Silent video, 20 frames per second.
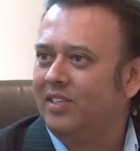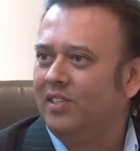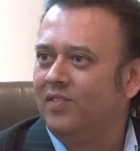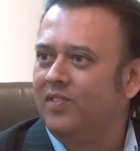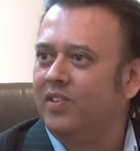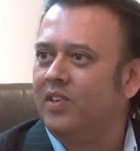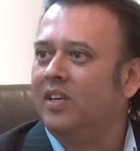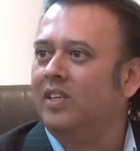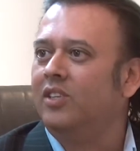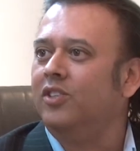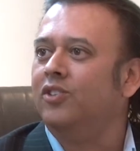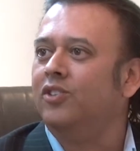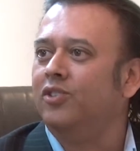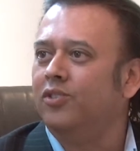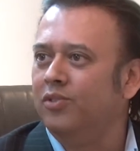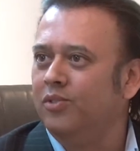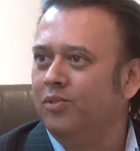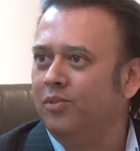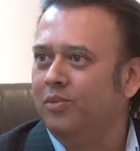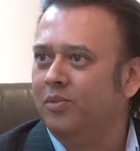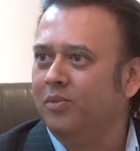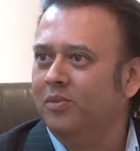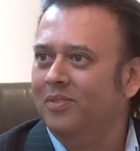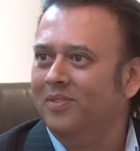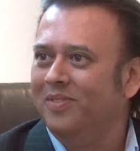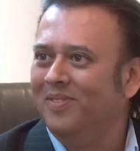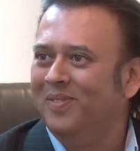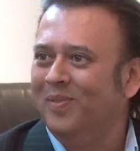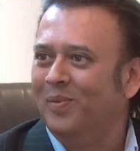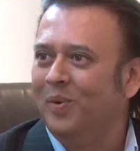is, if you undo
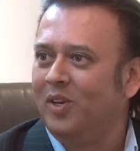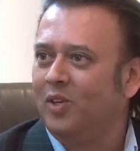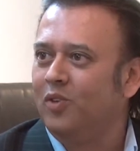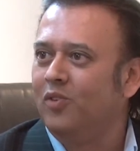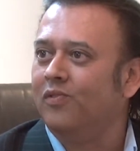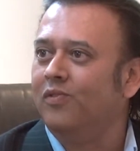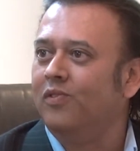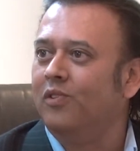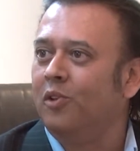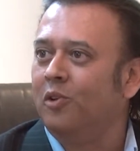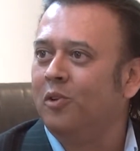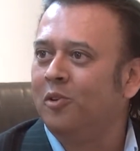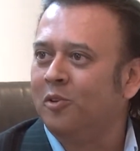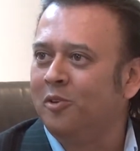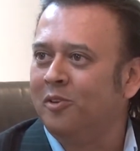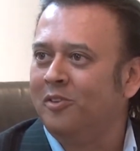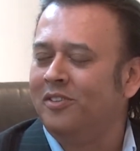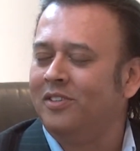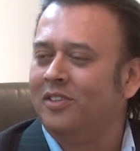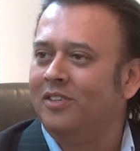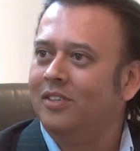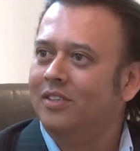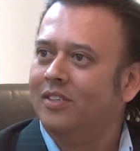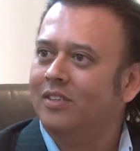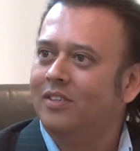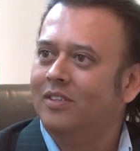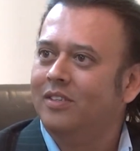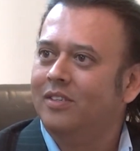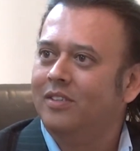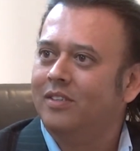what you've learned,
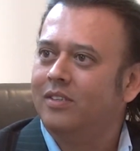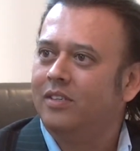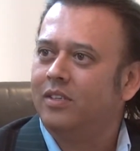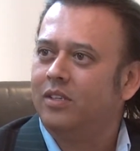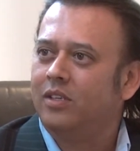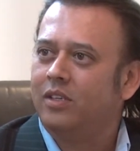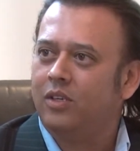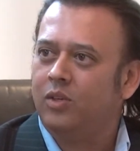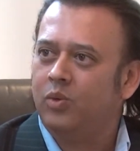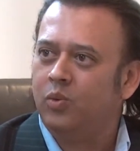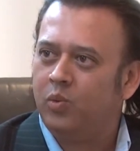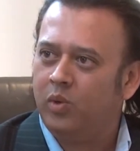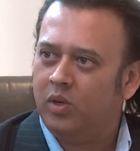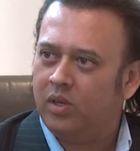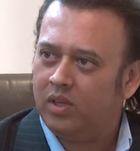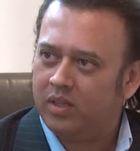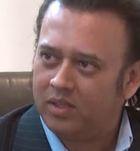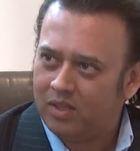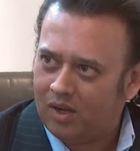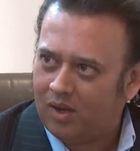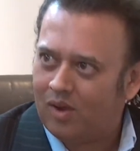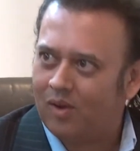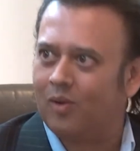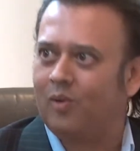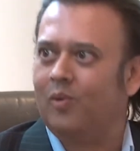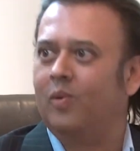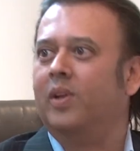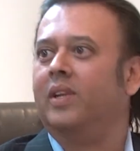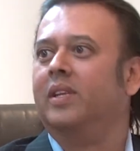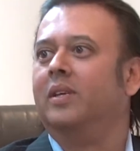you will
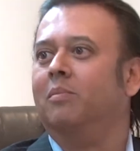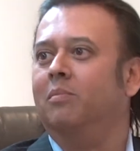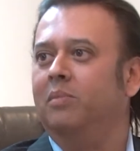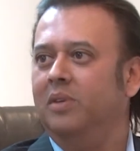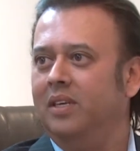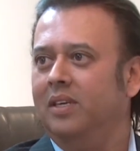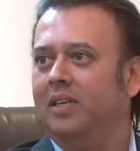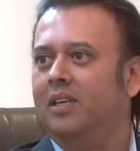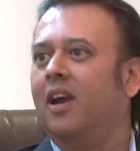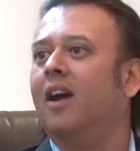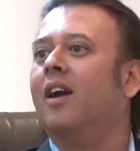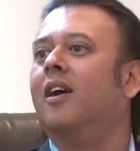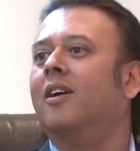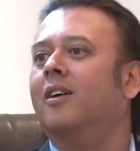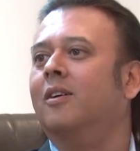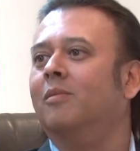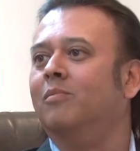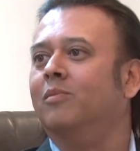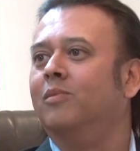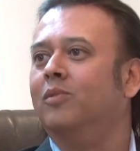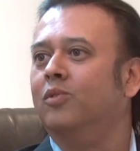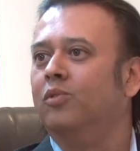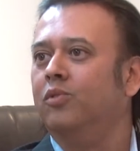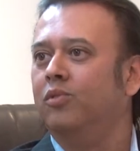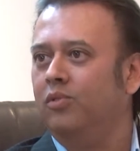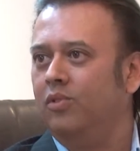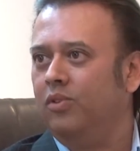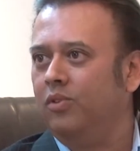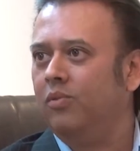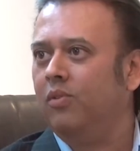already become
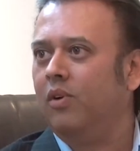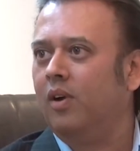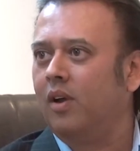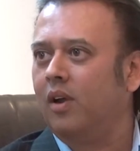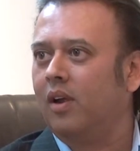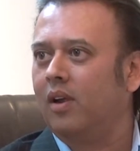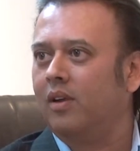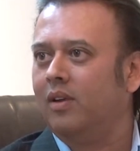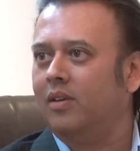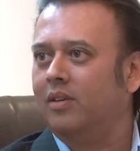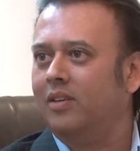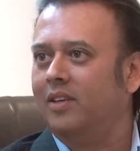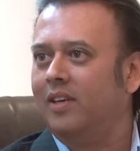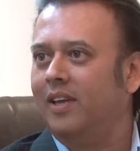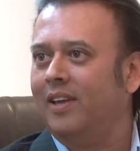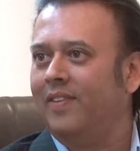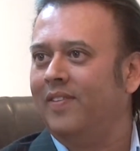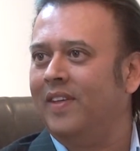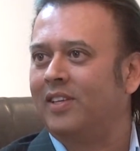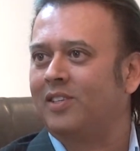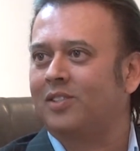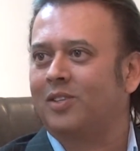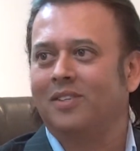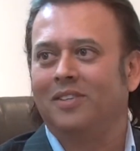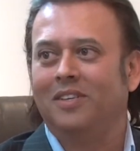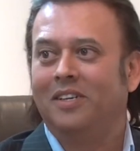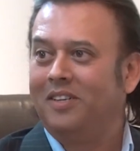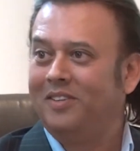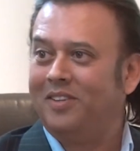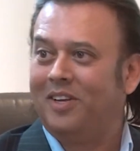who you are. And that's,
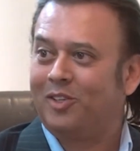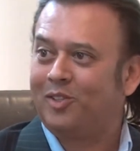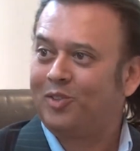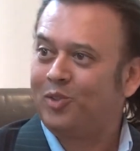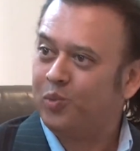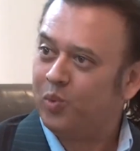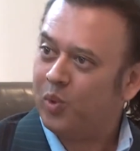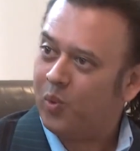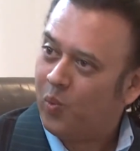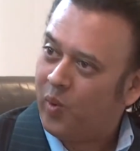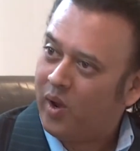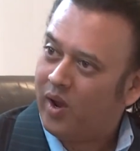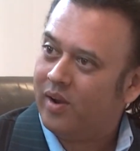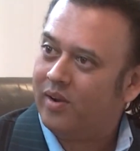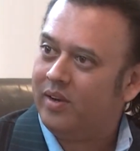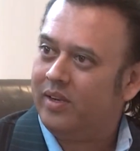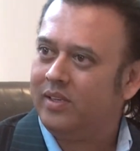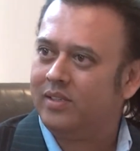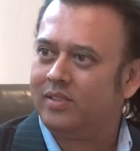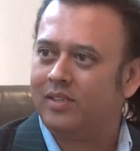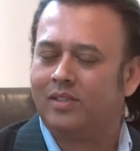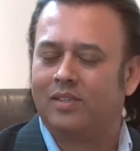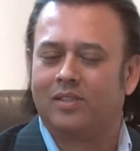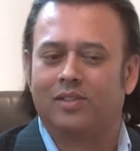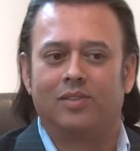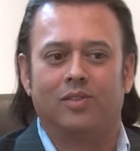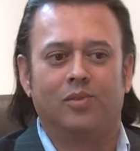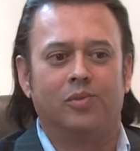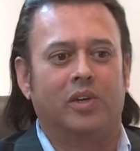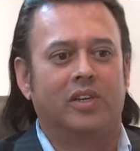that's through awareness, it's
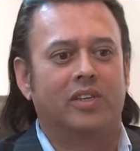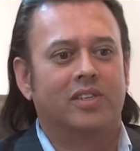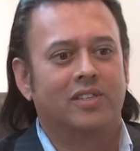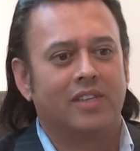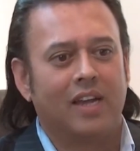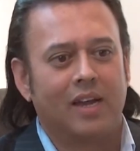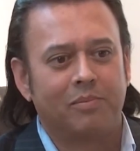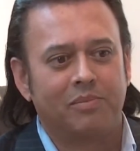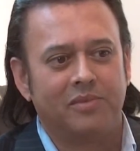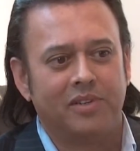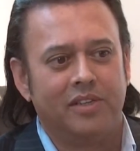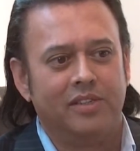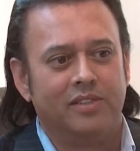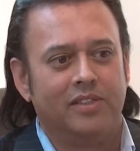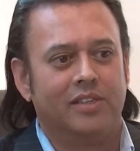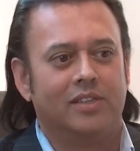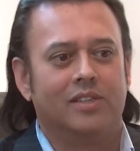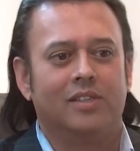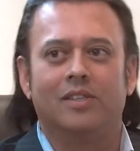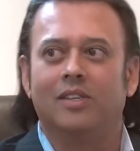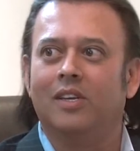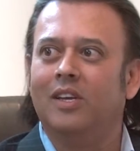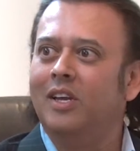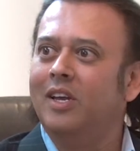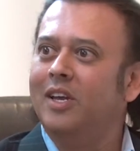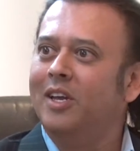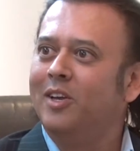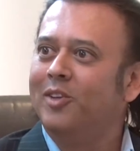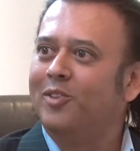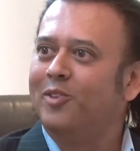through acceptance, it's
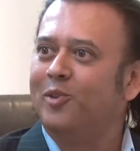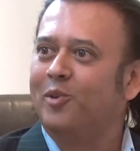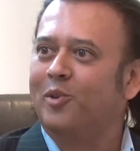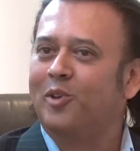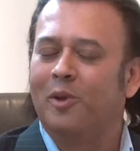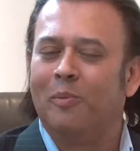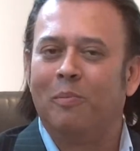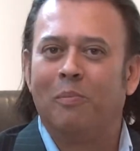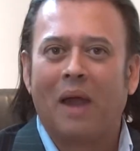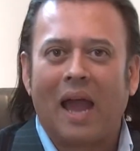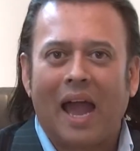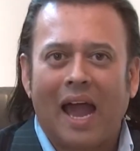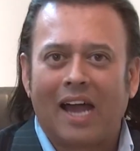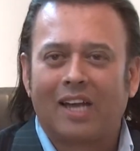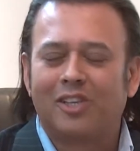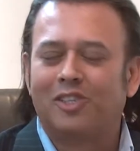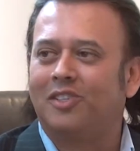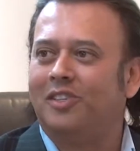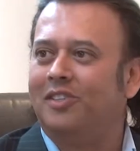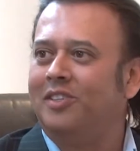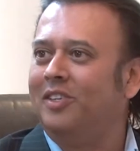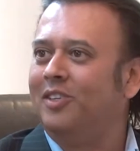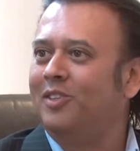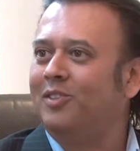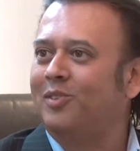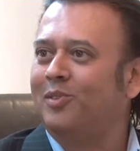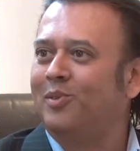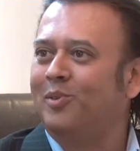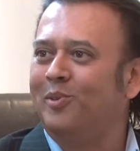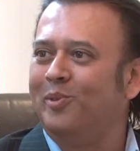through compassion,
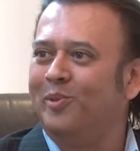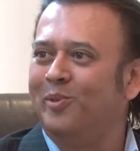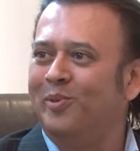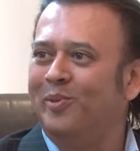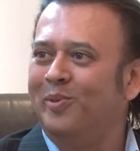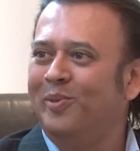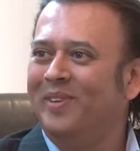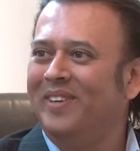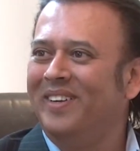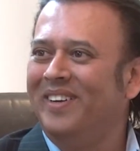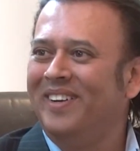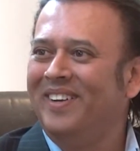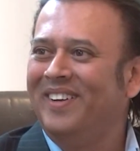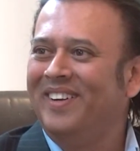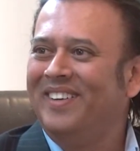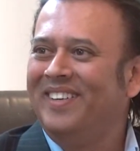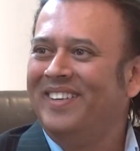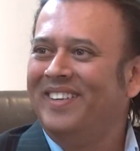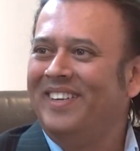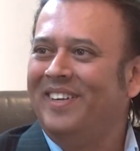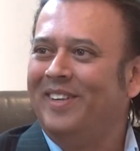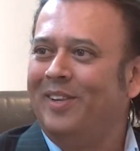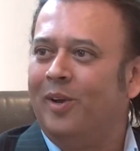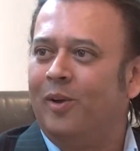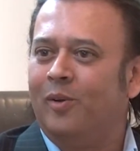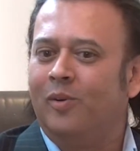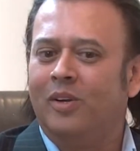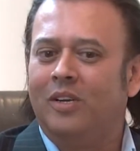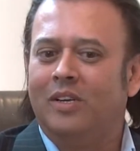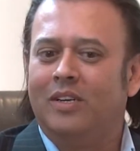it's through, you
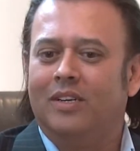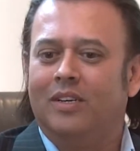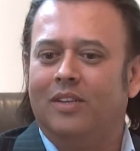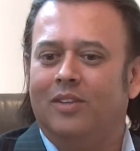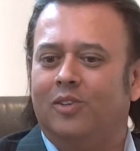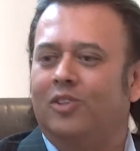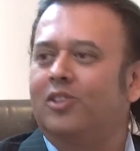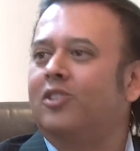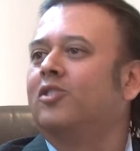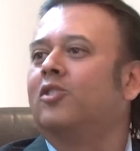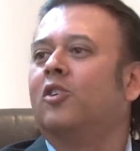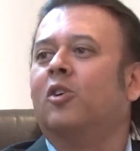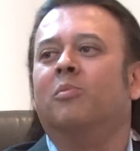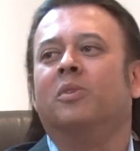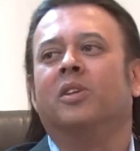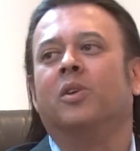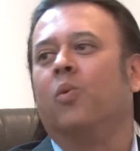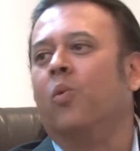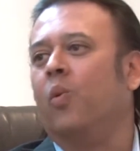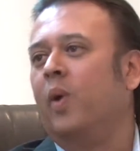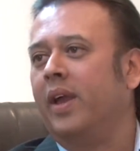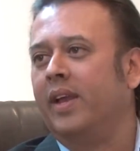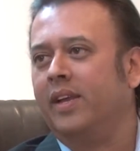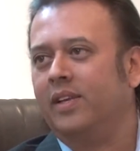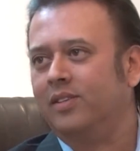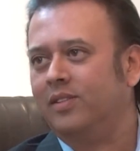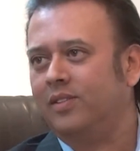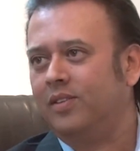know, there's so many ways